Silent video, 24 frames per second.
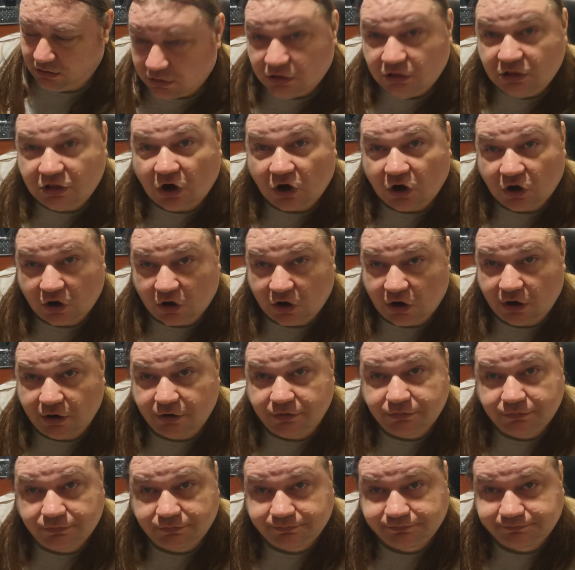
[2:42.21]

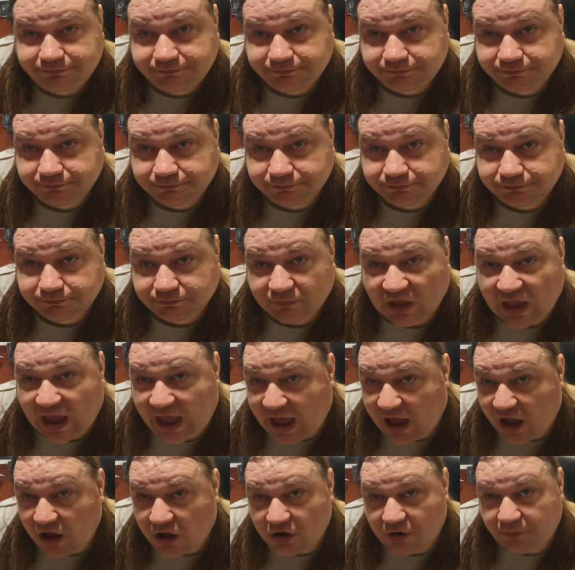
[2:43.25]
learn
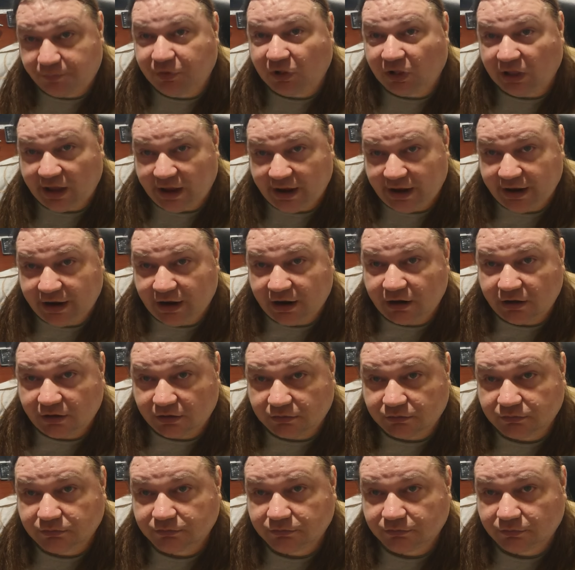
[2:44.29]
how to play it,